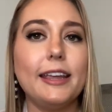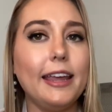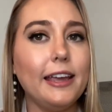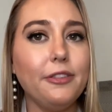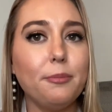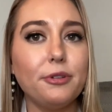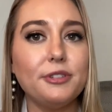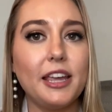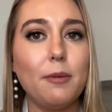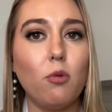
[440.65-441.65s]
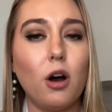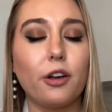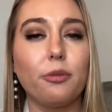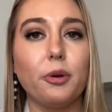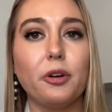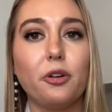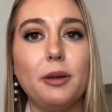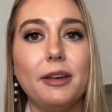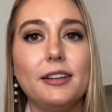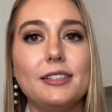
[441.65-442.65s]
and the blue tape walkthrough
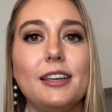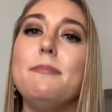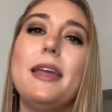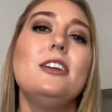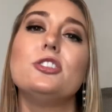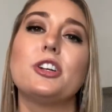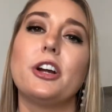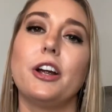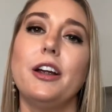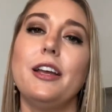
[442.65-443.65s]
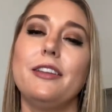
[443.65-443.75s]
agreement and make sure